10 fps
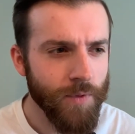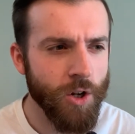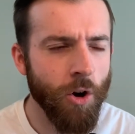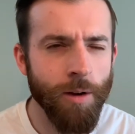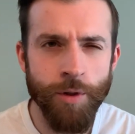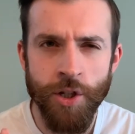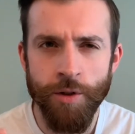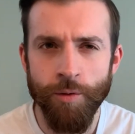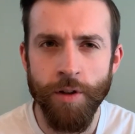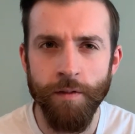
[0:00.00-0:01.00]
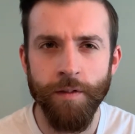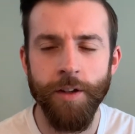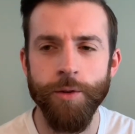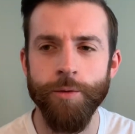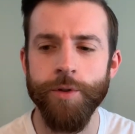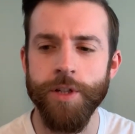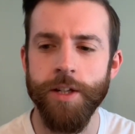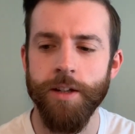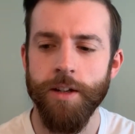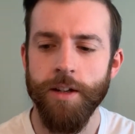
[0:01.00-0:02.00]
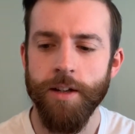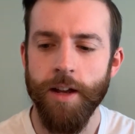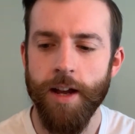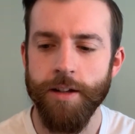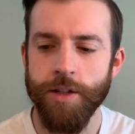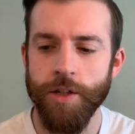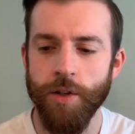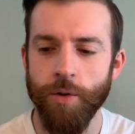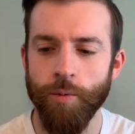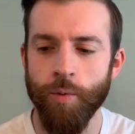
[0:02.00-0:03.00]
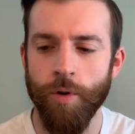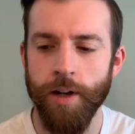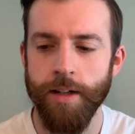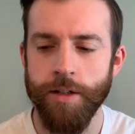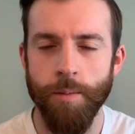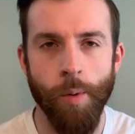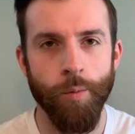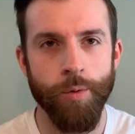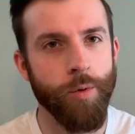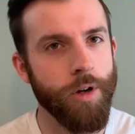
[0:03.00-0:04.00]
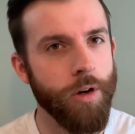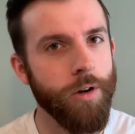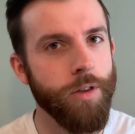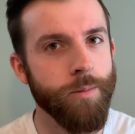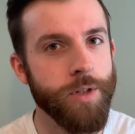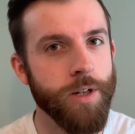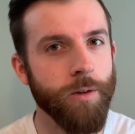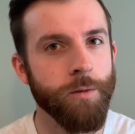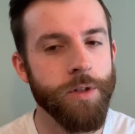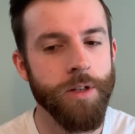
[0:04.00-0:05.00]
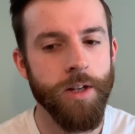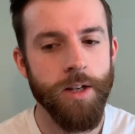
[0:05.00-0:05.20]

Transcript: I was still confused as to why someone would want to hurt themselves